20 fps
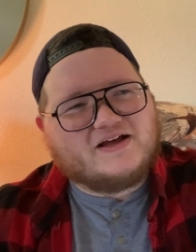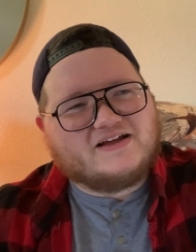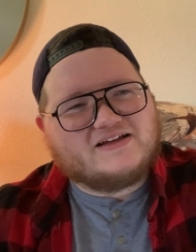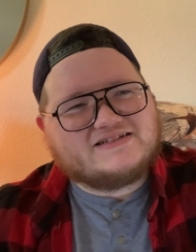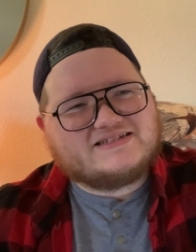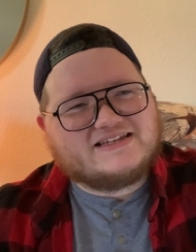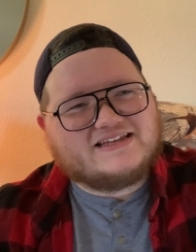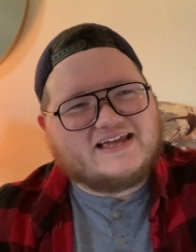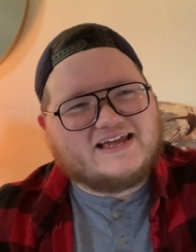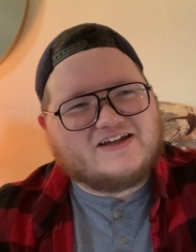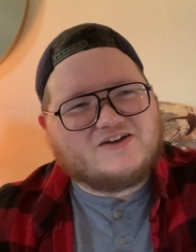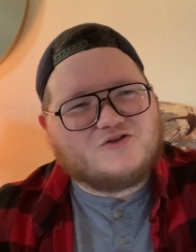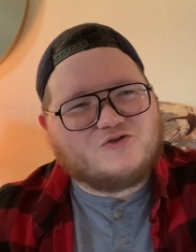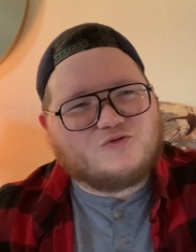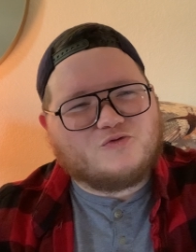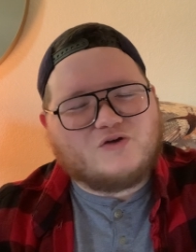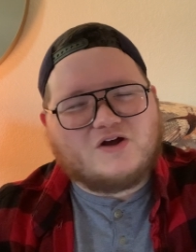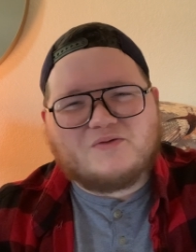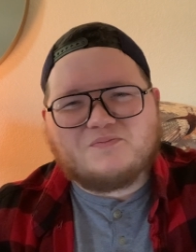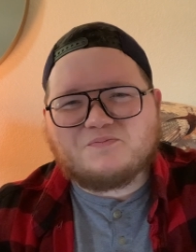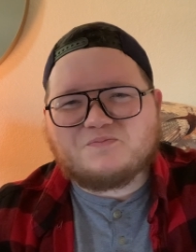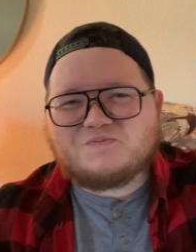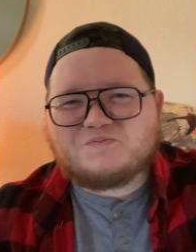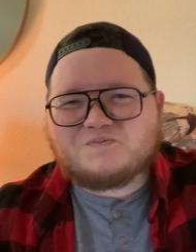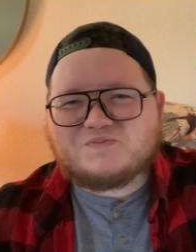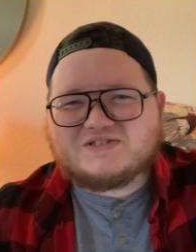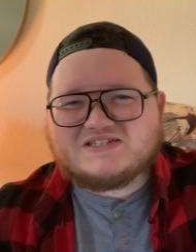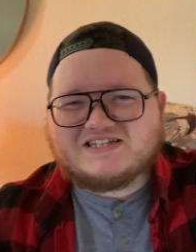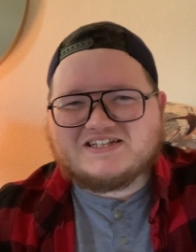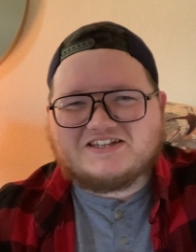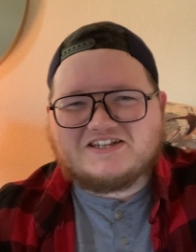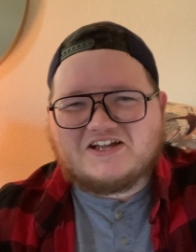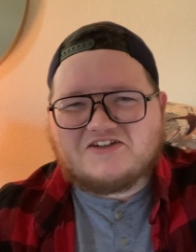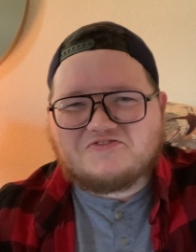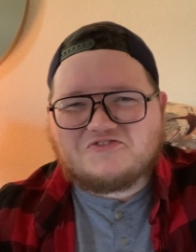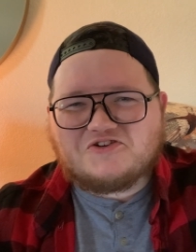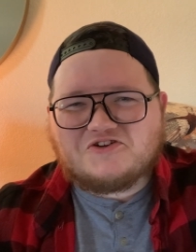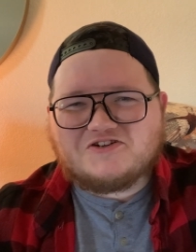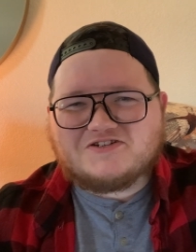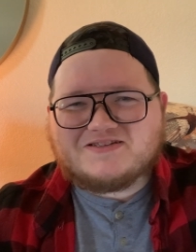Is it like grump to
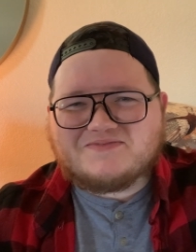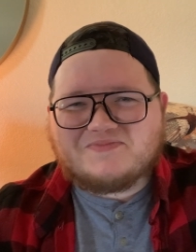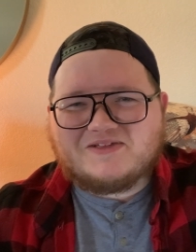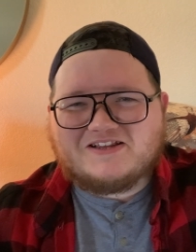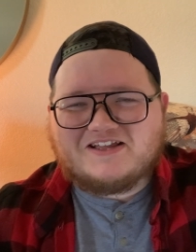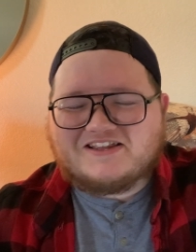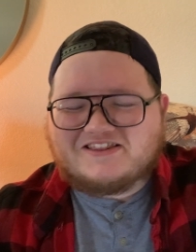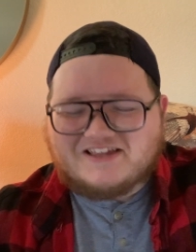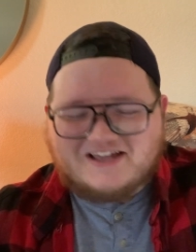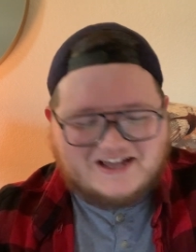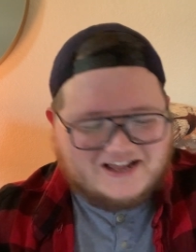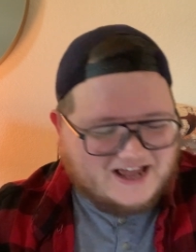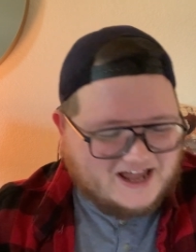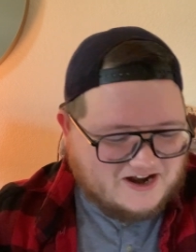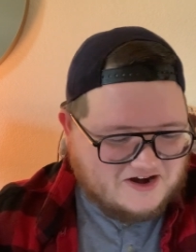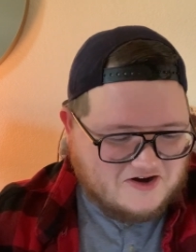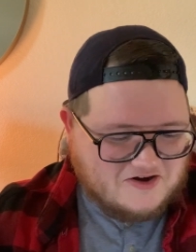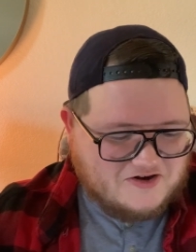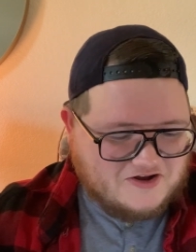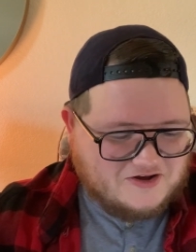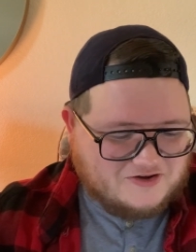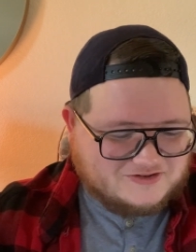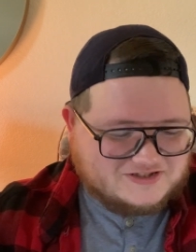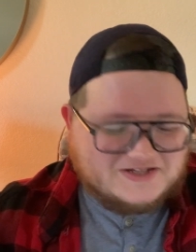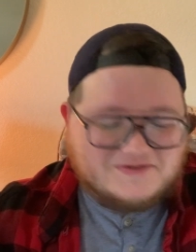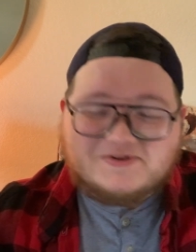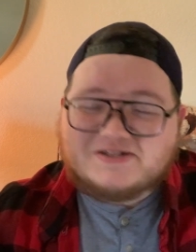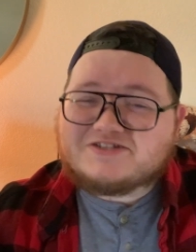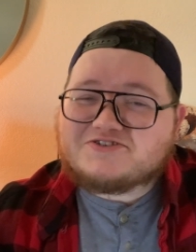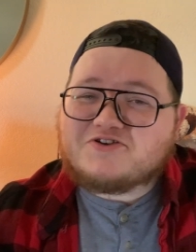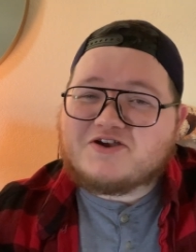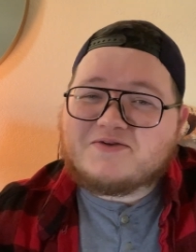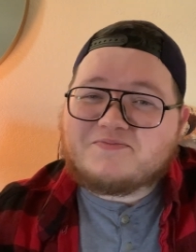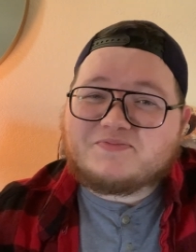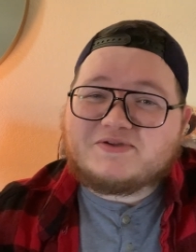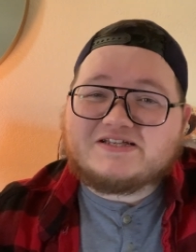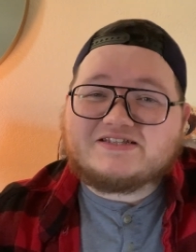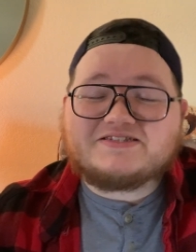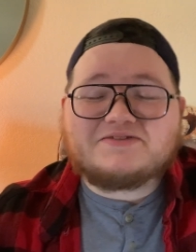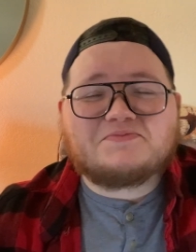lover or something like that? I don't know. Somebody's
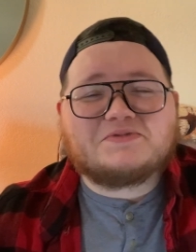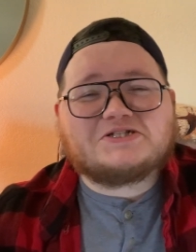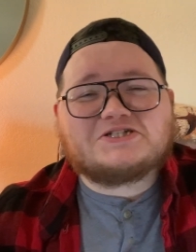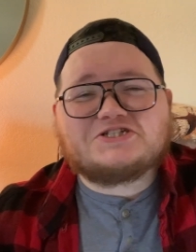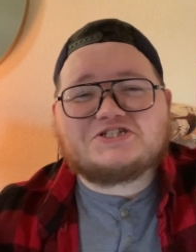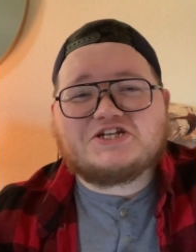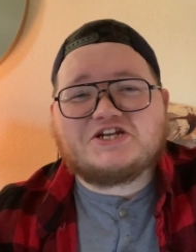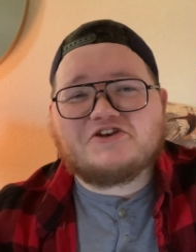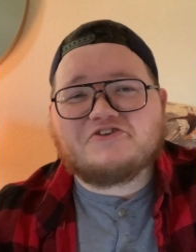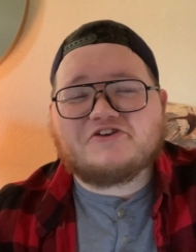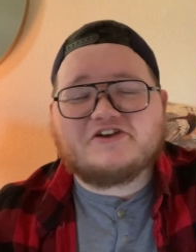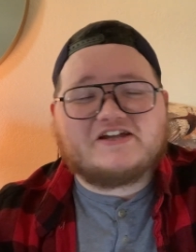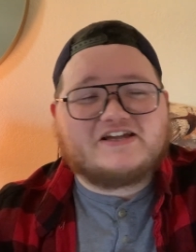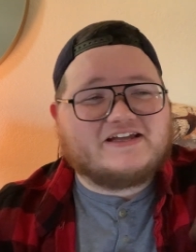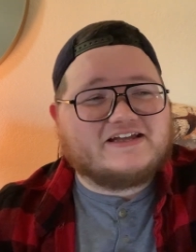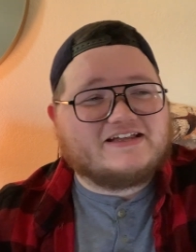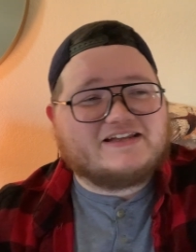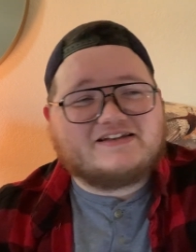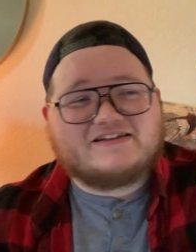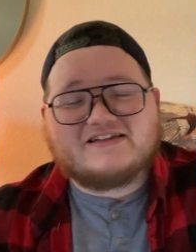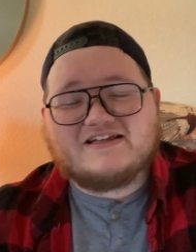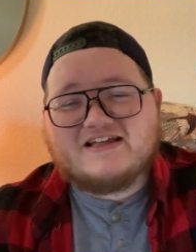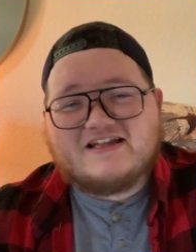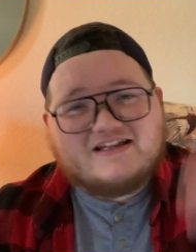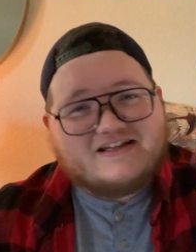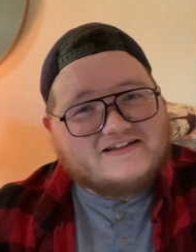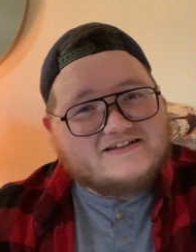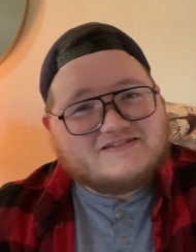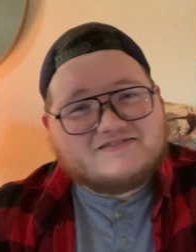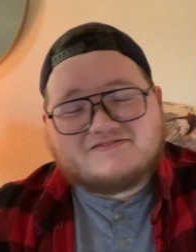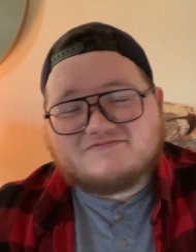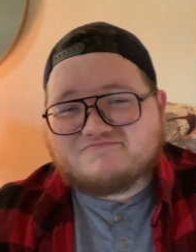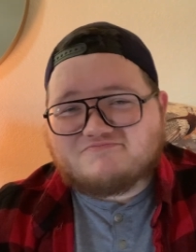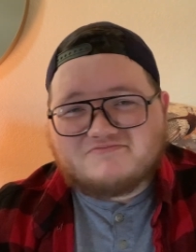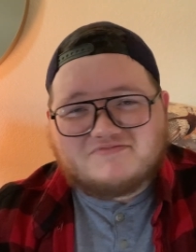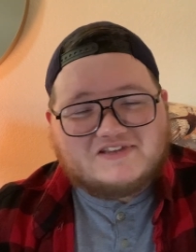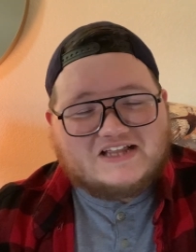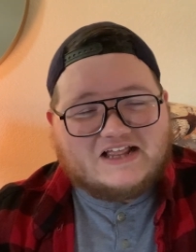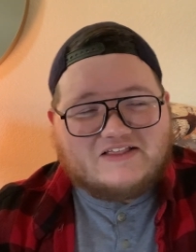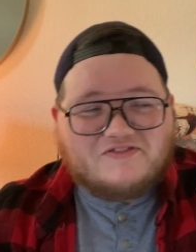grumpy, somebody's cheery, and
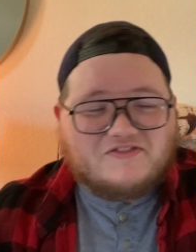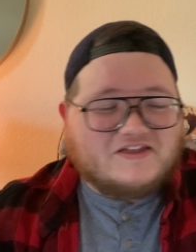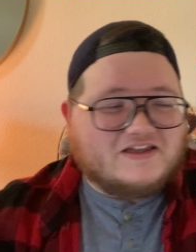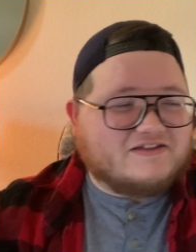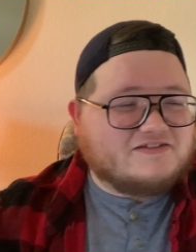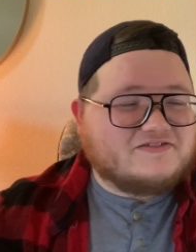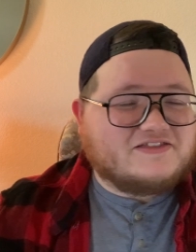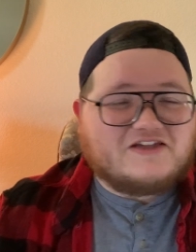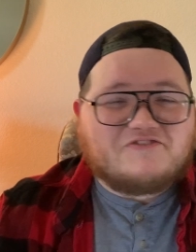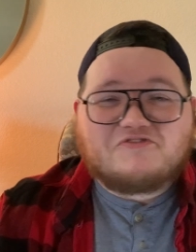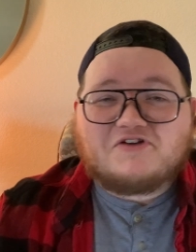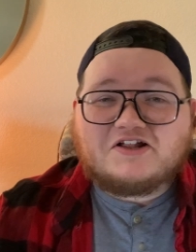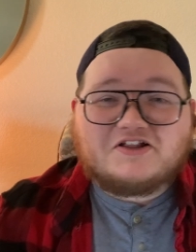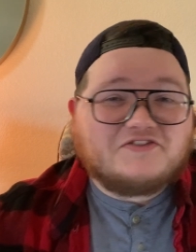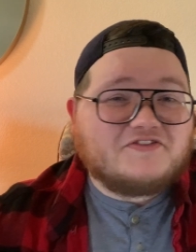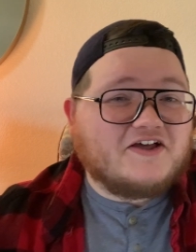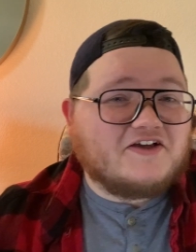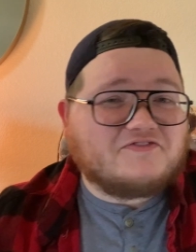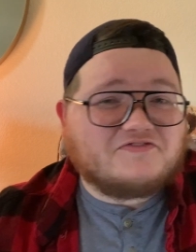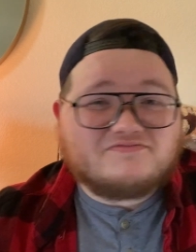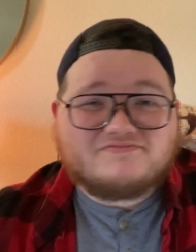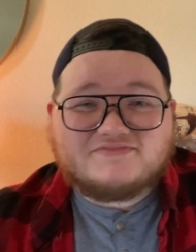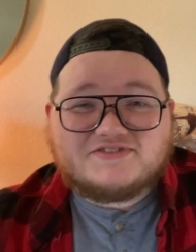they fall in love.